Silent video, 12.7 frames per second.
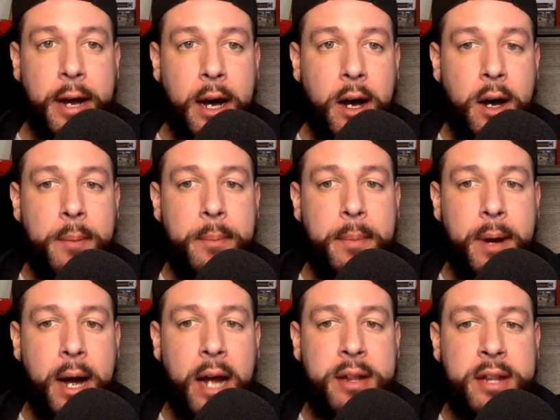I
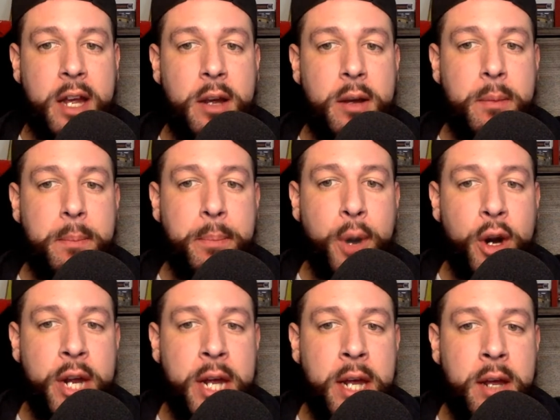think
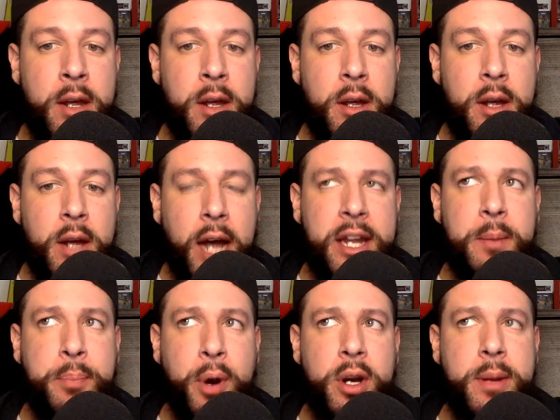Purdy, I
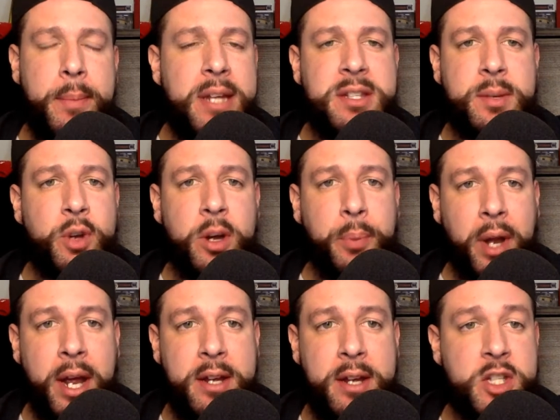think Purdy made some good
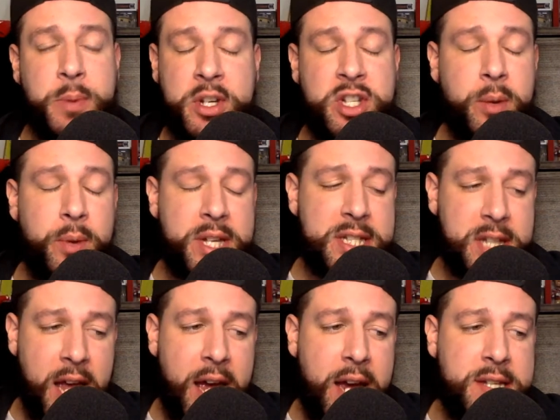plays, especially with his
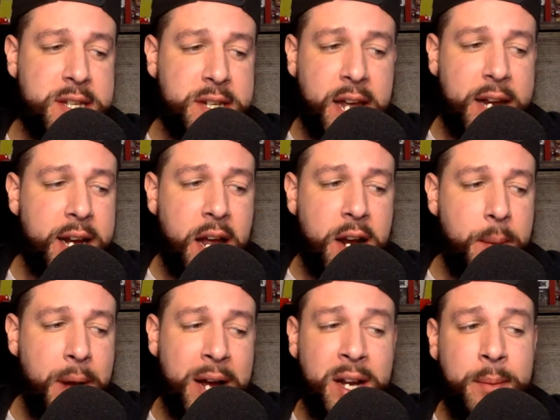legs and getting out of
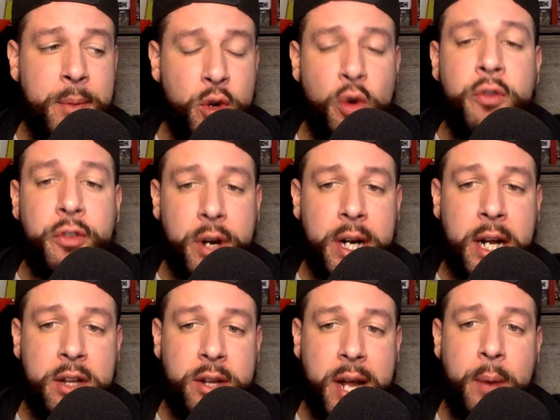the pocket and maneuvering.
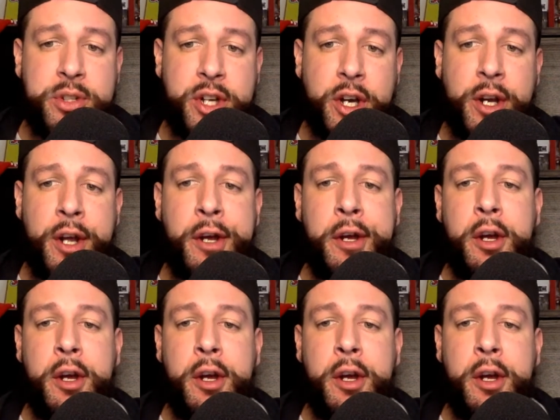I thought that was good.